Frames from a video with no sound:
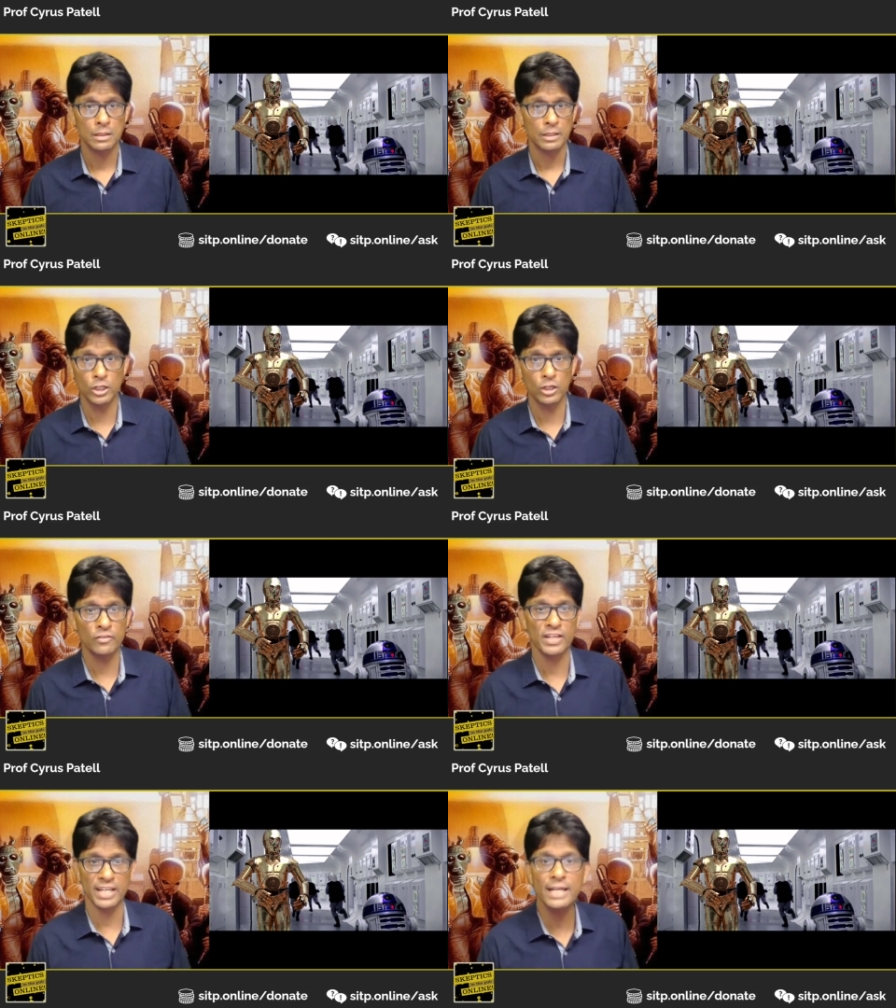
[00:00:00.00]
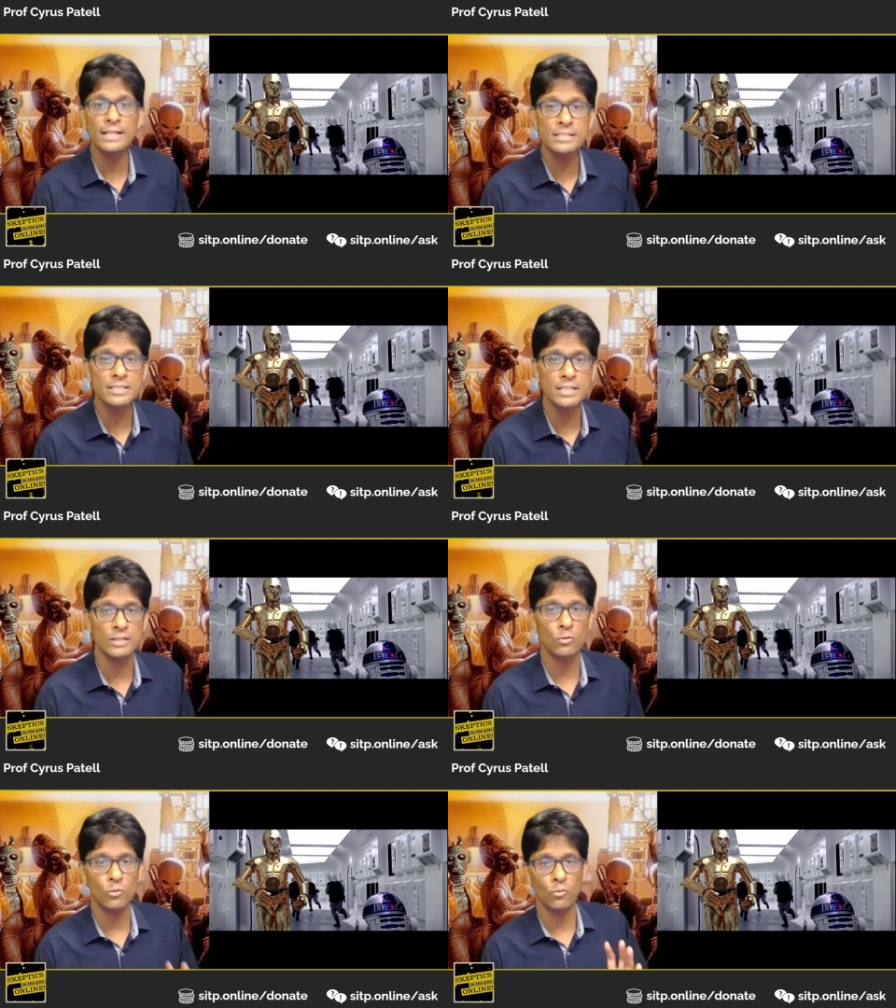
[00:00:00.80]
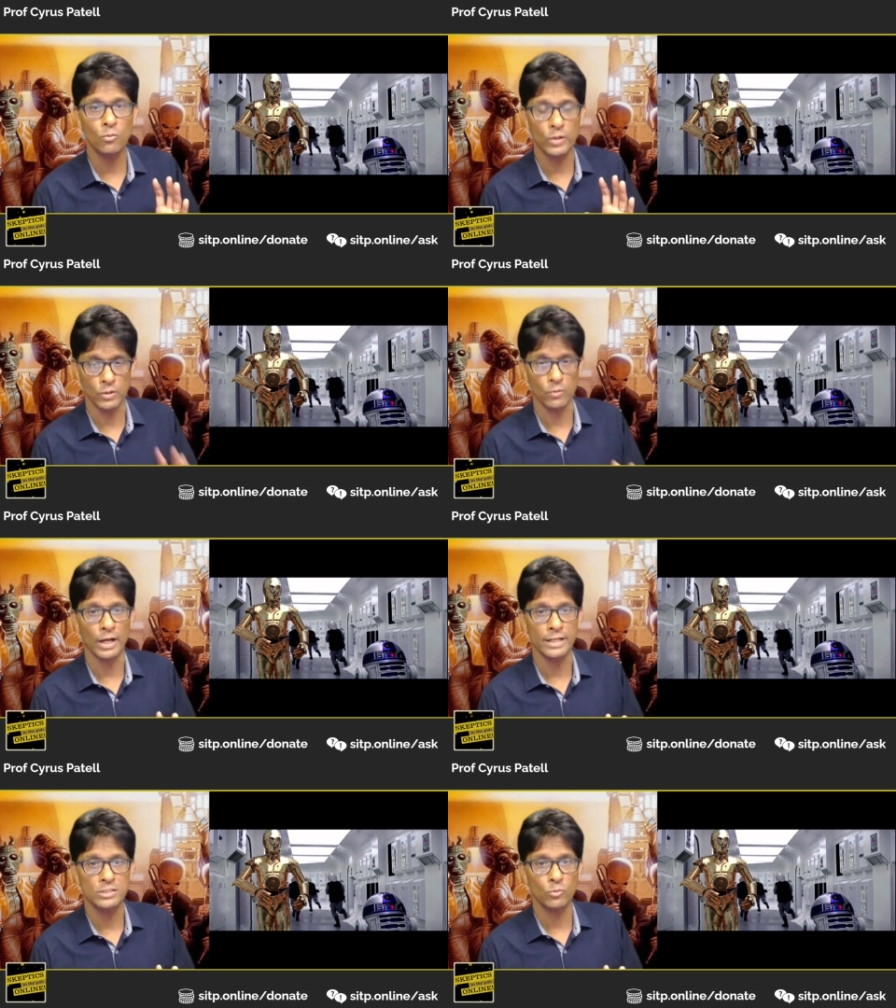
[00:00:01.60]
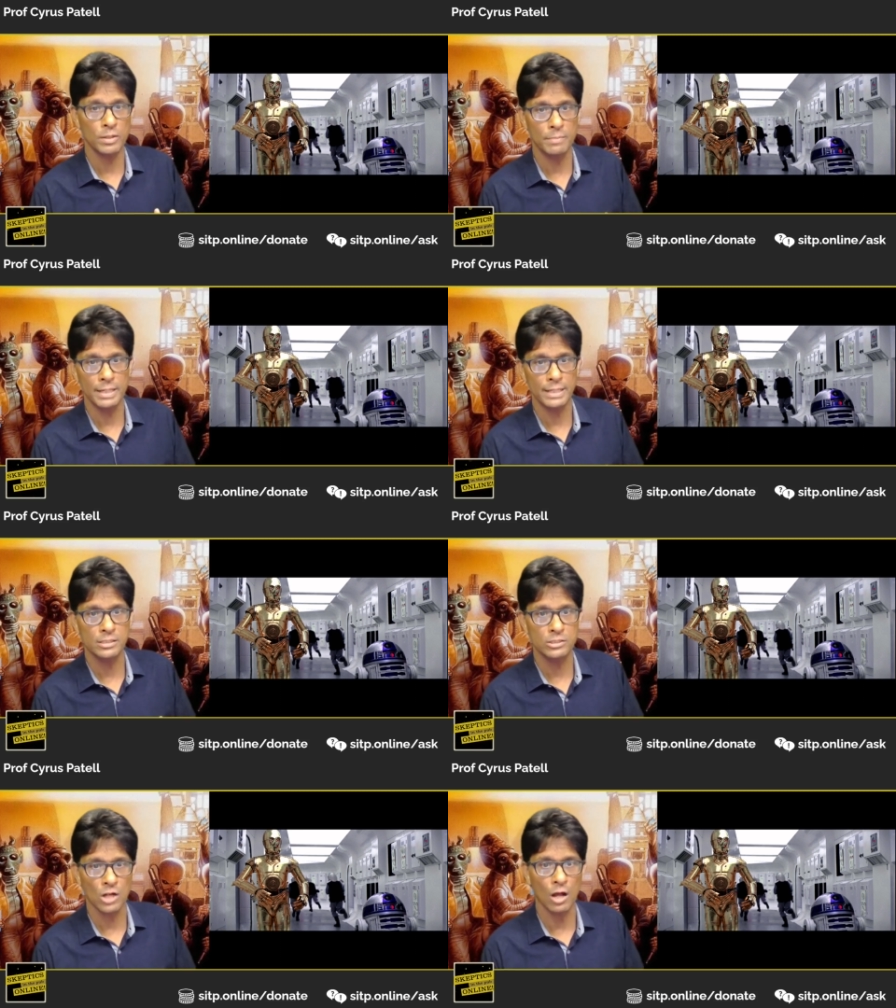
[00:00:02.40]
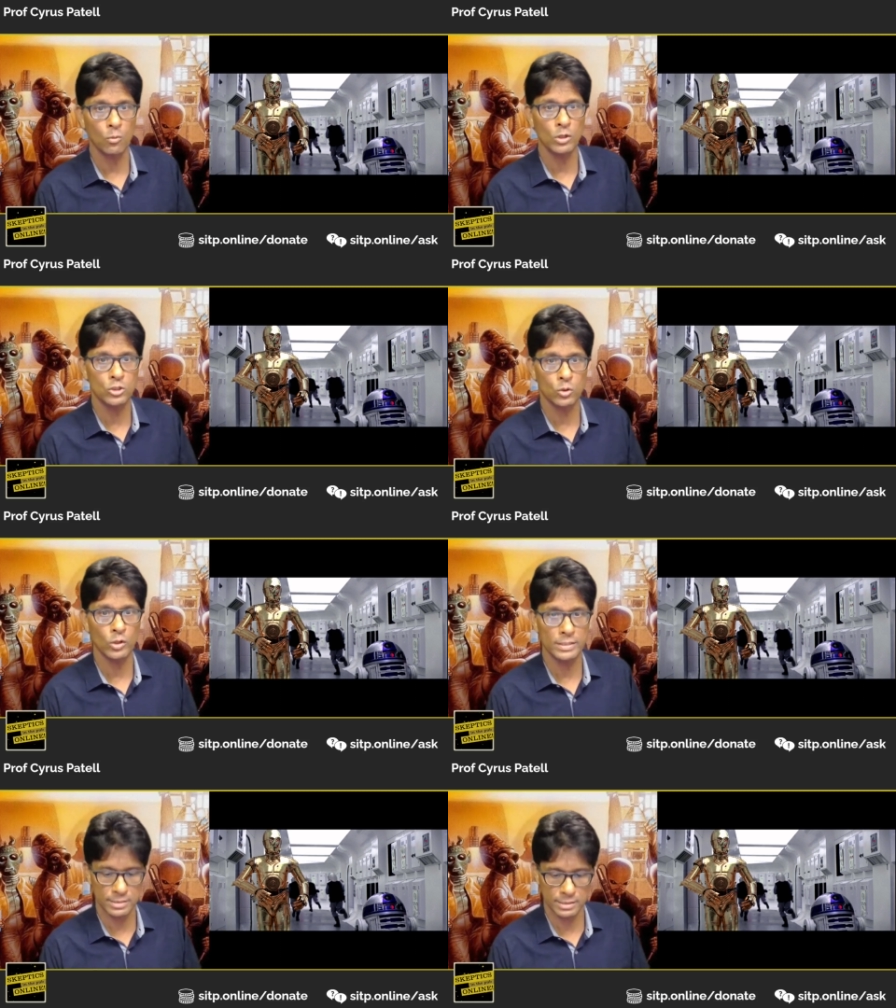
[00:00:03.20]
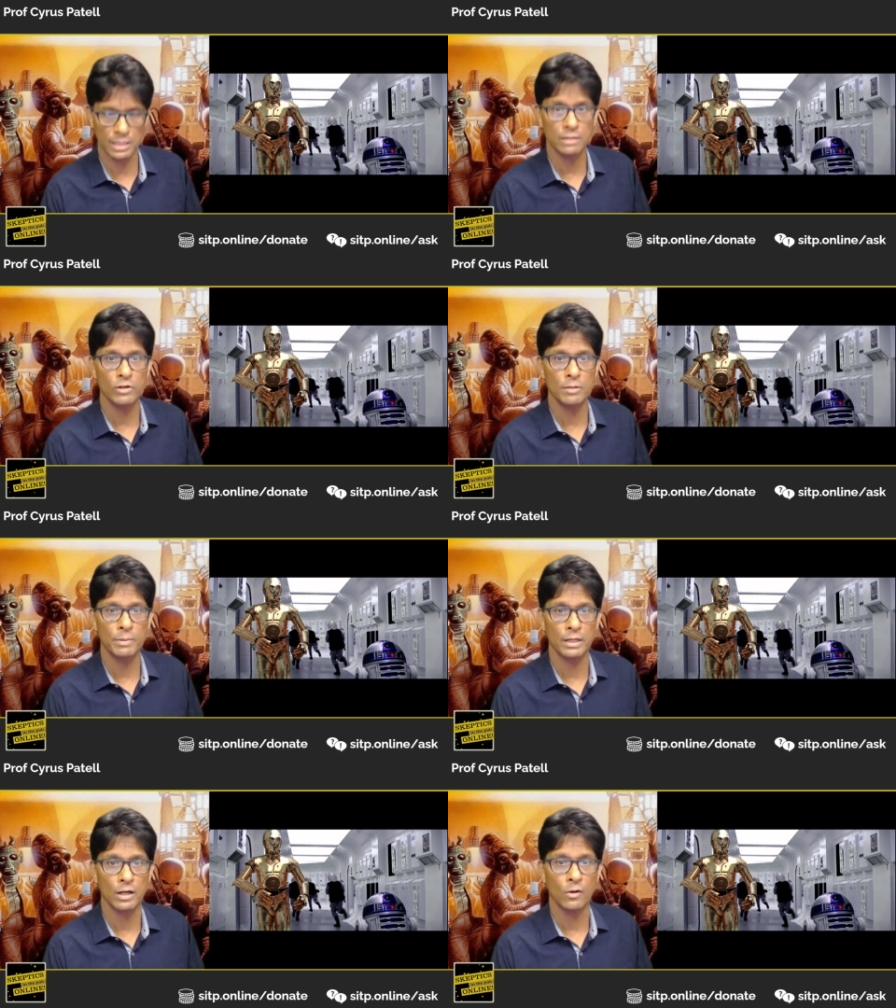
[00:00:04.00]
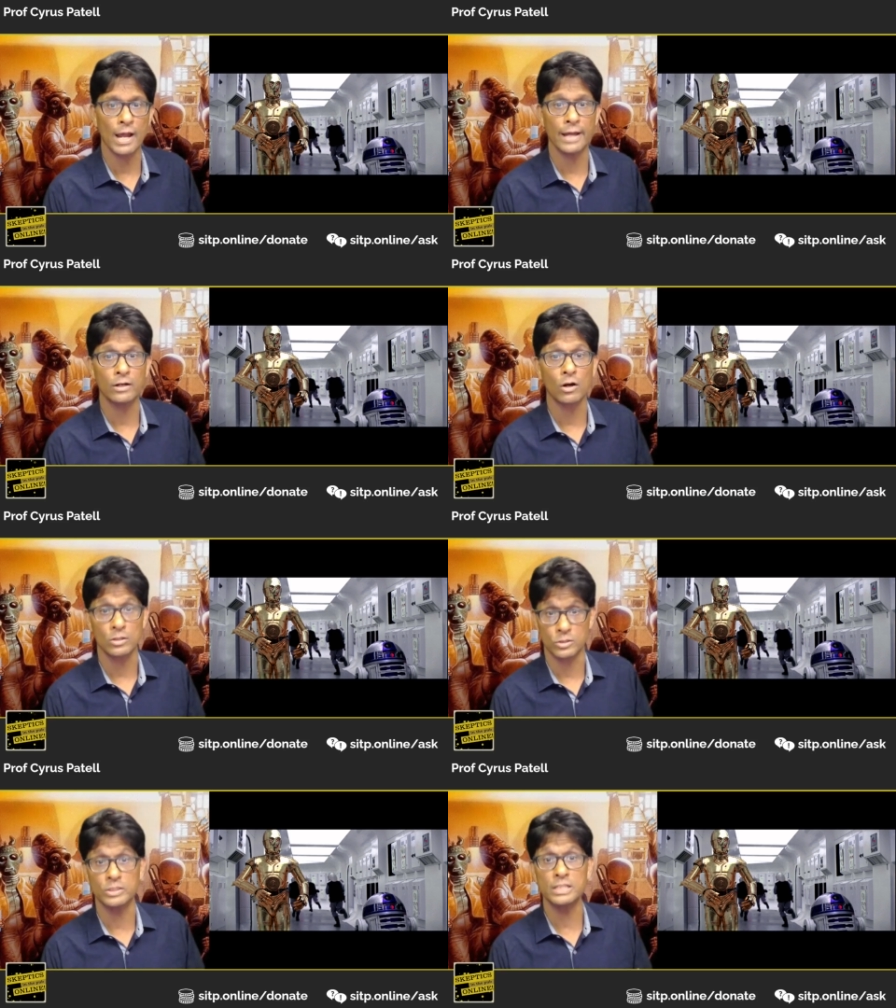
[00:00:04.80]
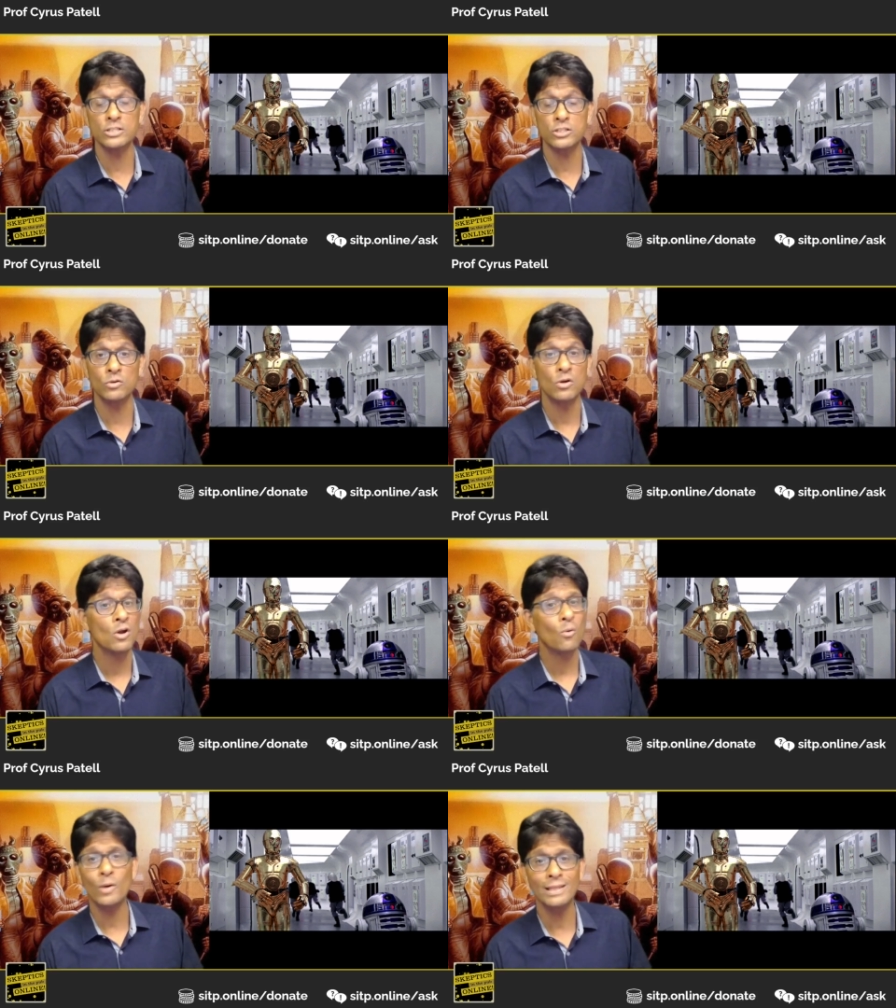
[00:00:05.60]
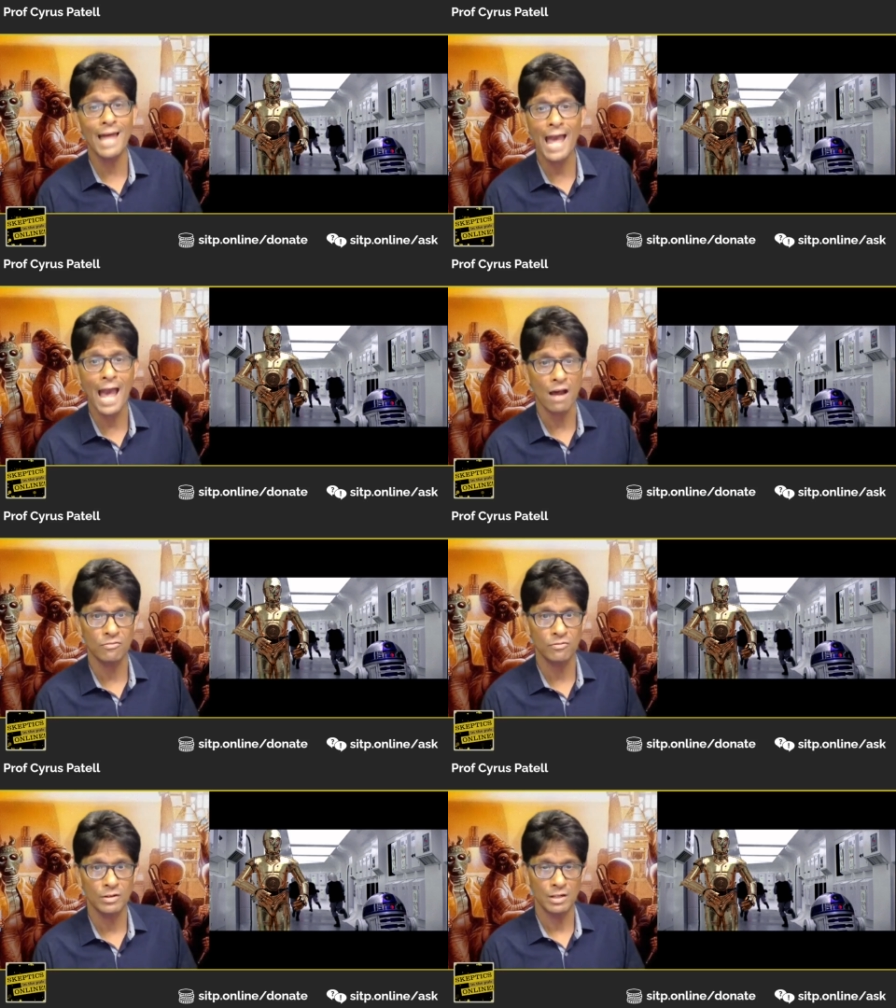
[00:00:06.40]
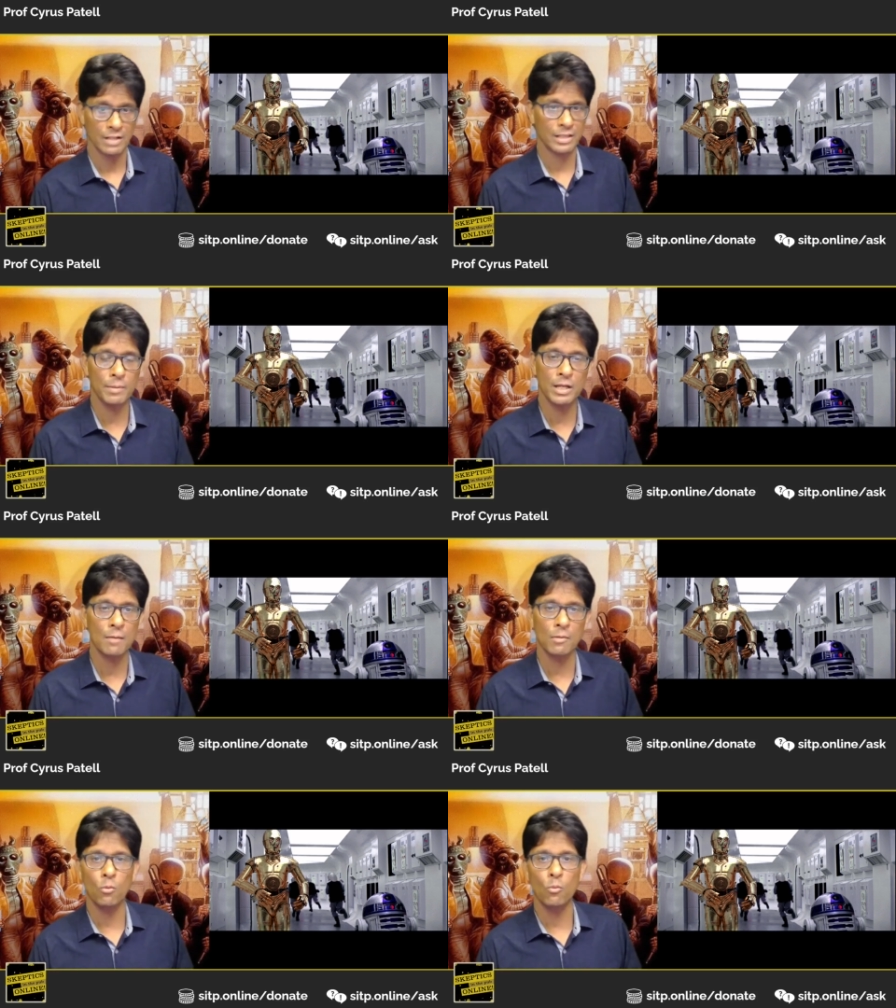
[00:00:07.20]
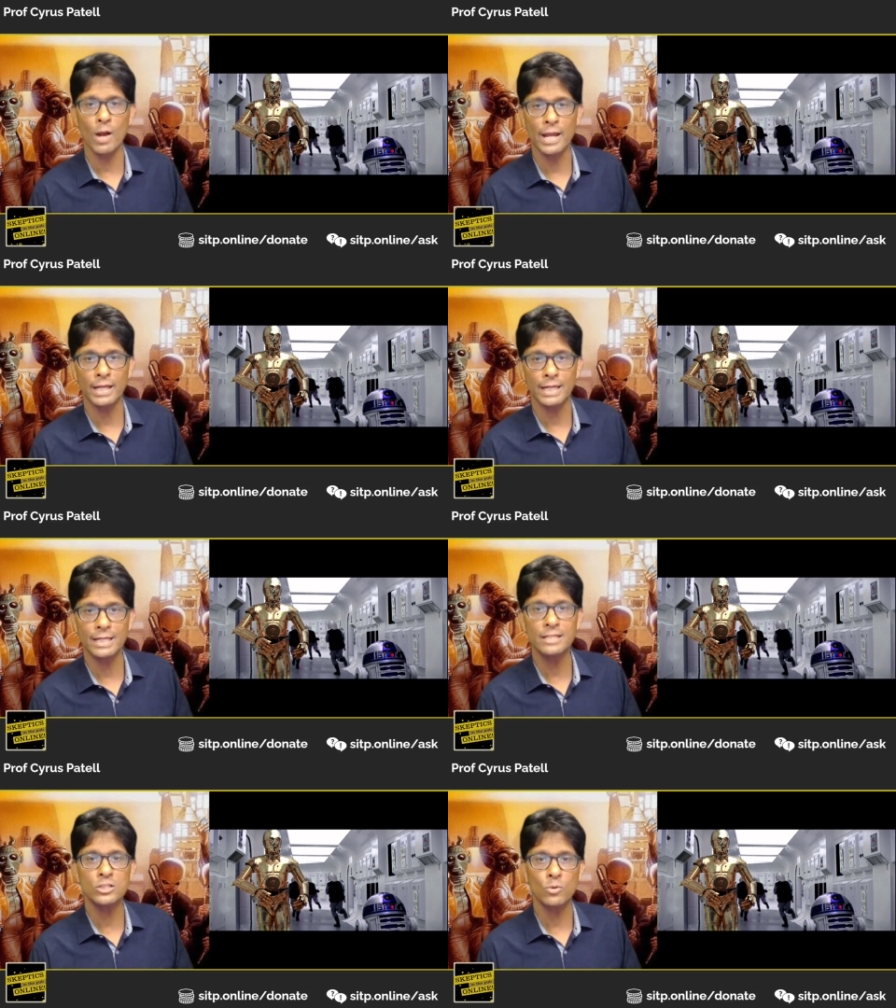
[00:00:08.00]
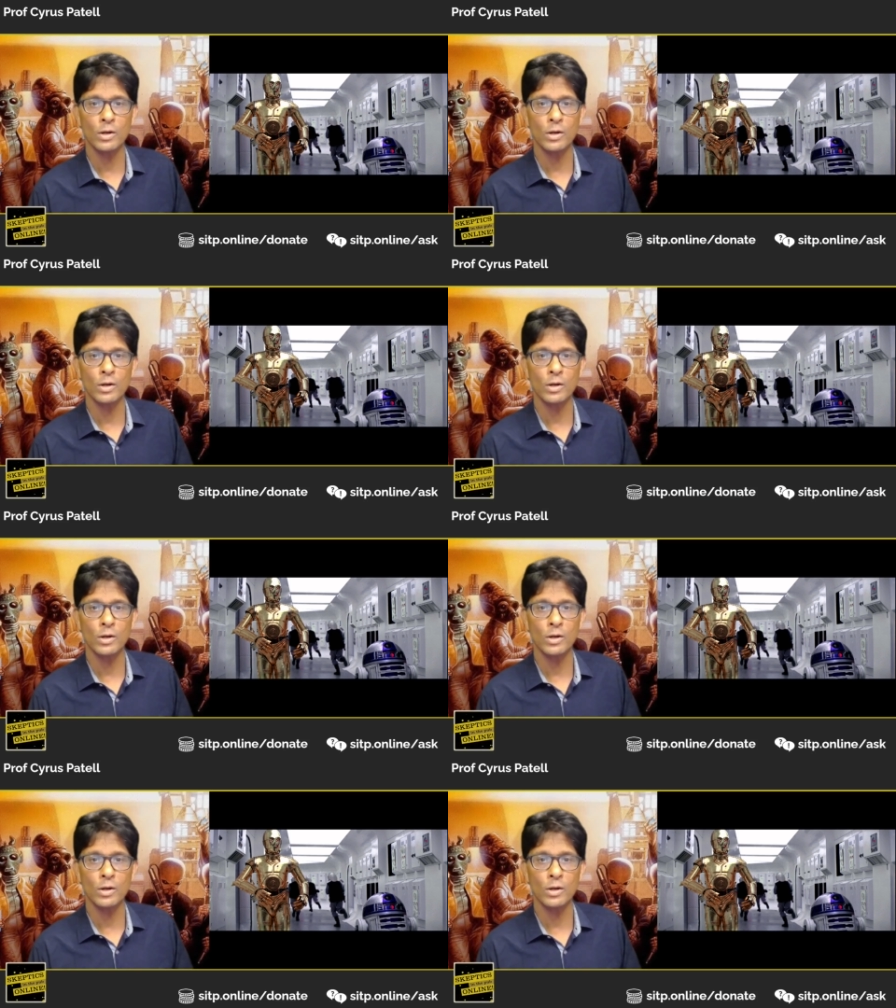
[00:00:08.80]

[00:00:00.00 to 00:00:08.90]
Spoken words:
Near the instant, he writes, we meet stalwart droids C-3PO and R2-D2, we laugh. They become our way into a